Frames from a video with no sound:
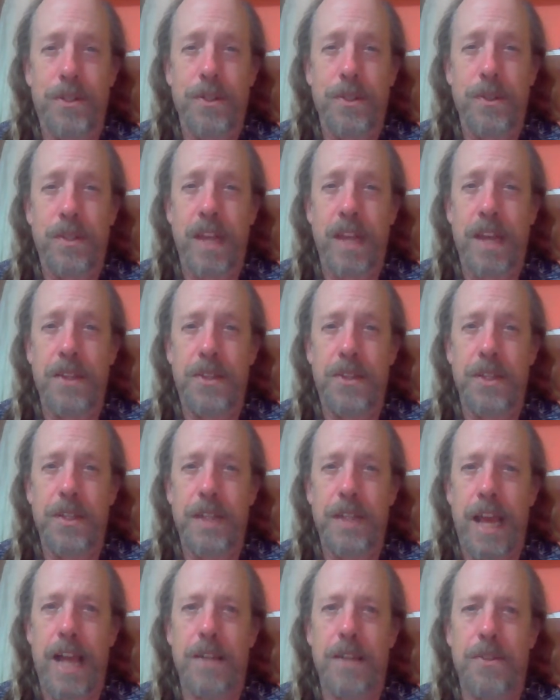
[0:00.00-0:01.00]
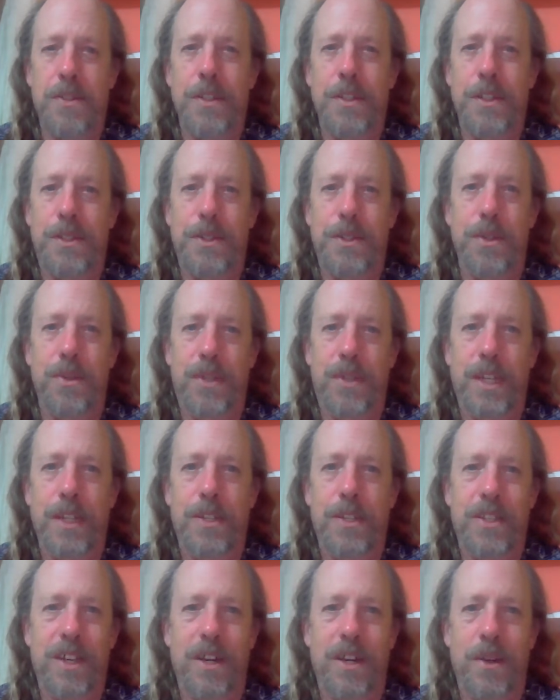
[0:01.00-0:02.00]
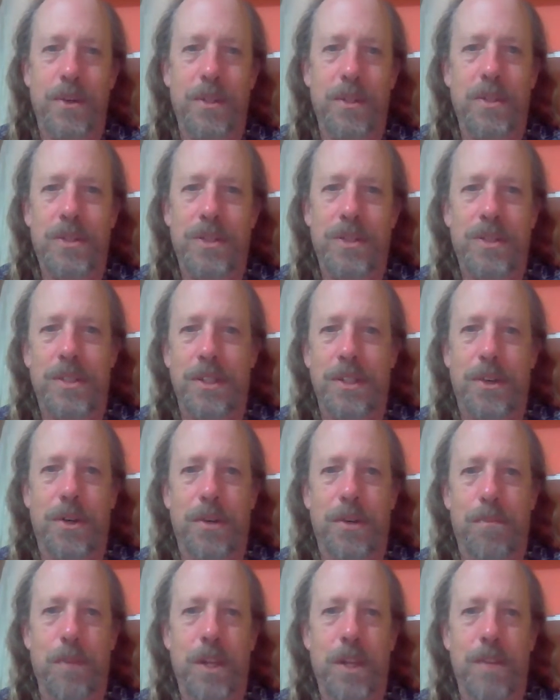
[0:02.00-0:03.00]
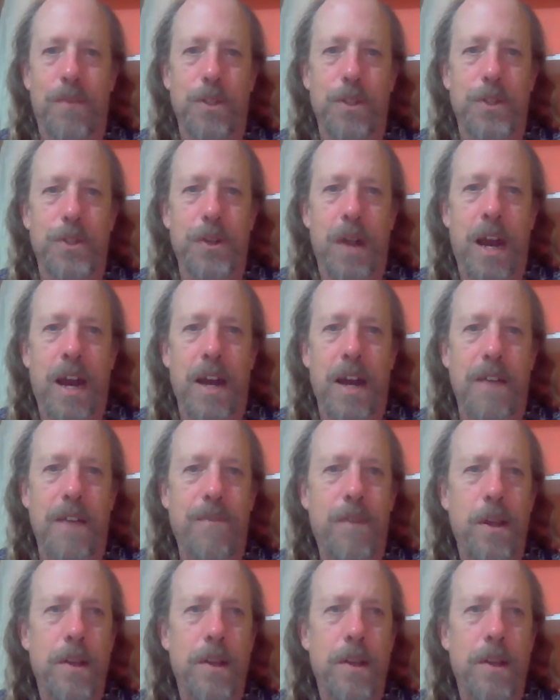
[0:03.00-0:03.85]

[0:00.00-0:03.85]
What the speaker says: to catch a taxi to Quito. It's still a bit of a drive.